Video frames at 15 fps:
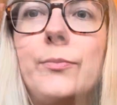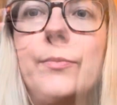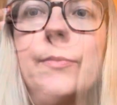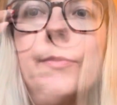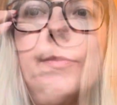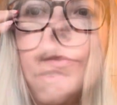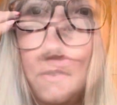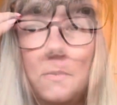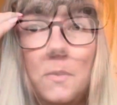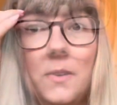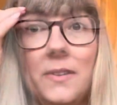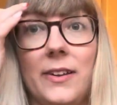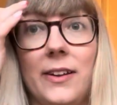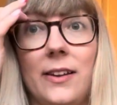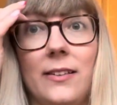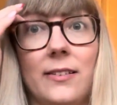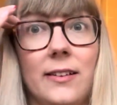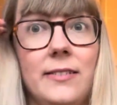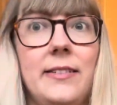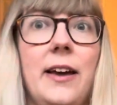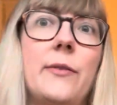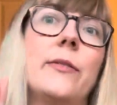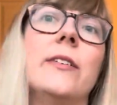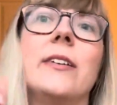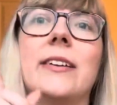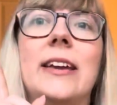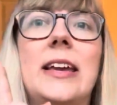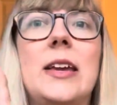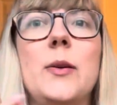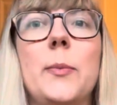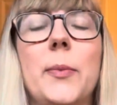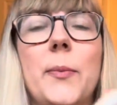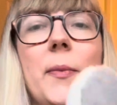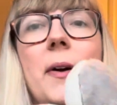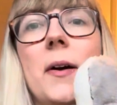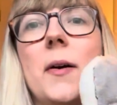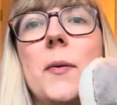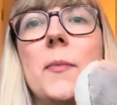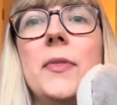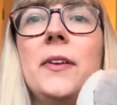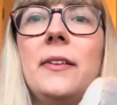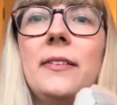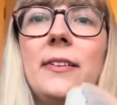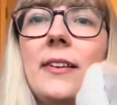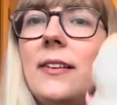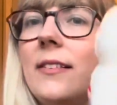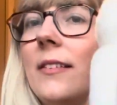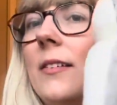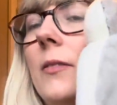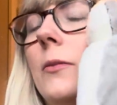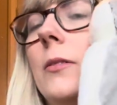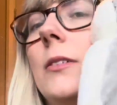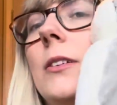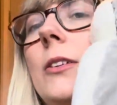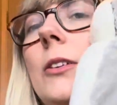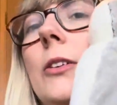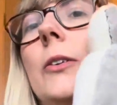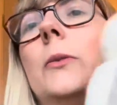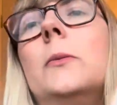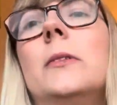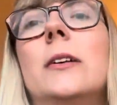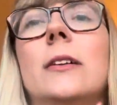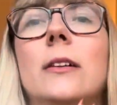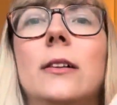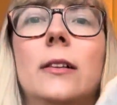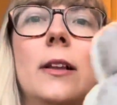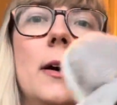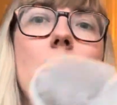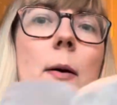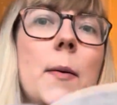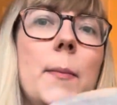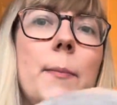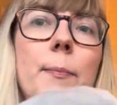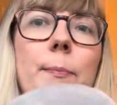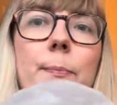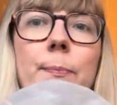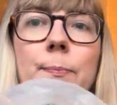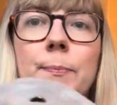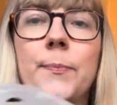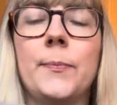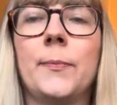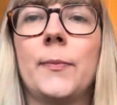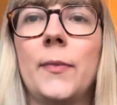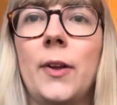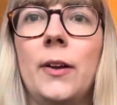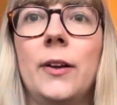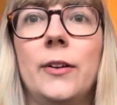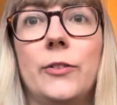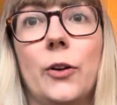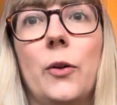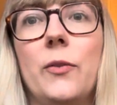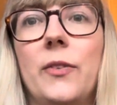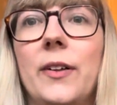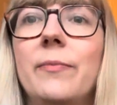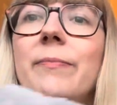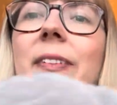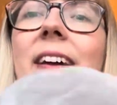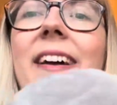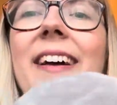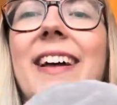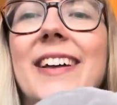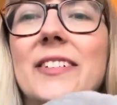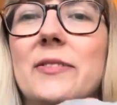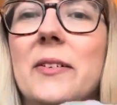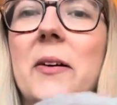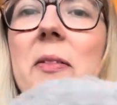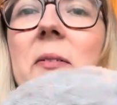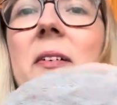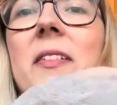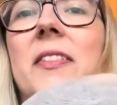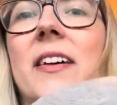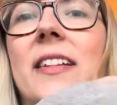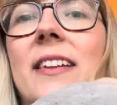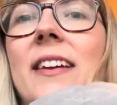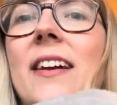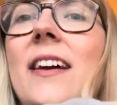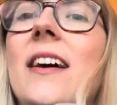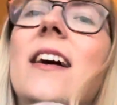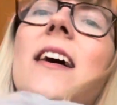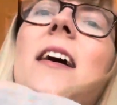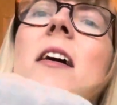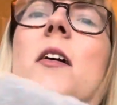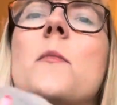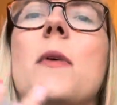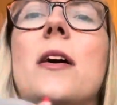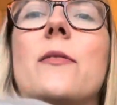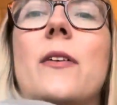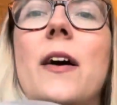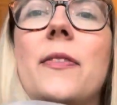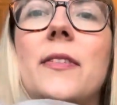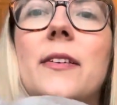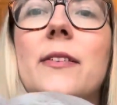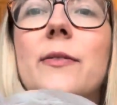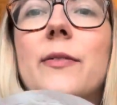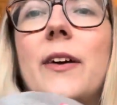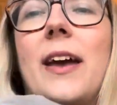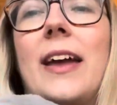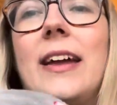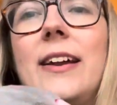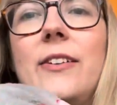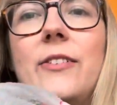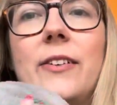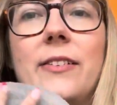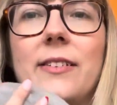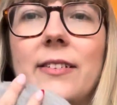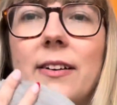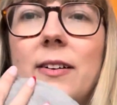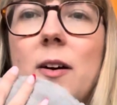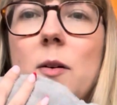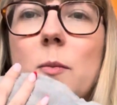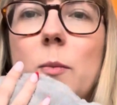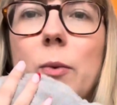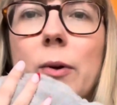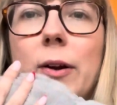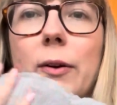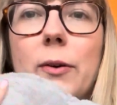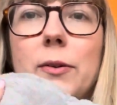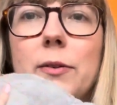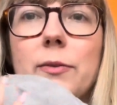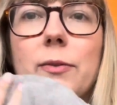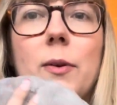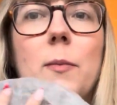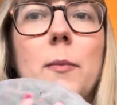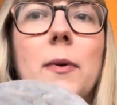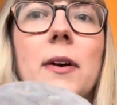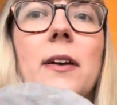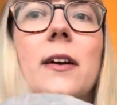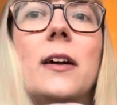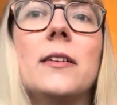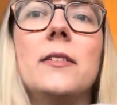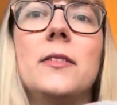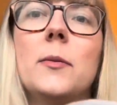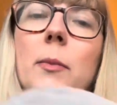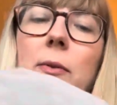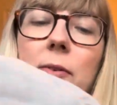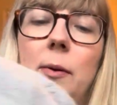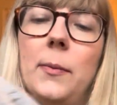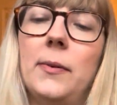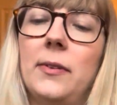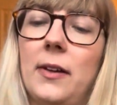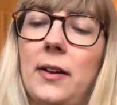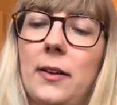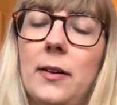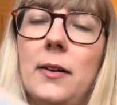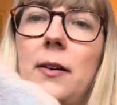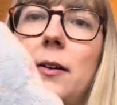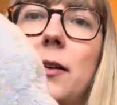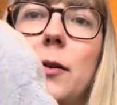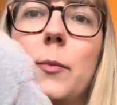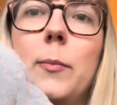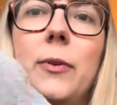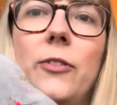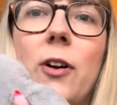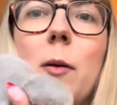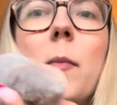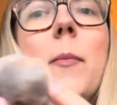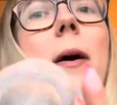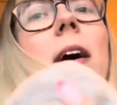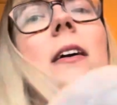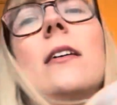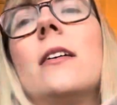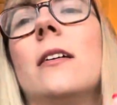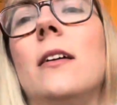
so this one is a definite keep. This is a really cute little dolphin. I forgot the word then. I've had this for ages and I can't remember where I got it from, but it kind of doubles up as like a pajama bag.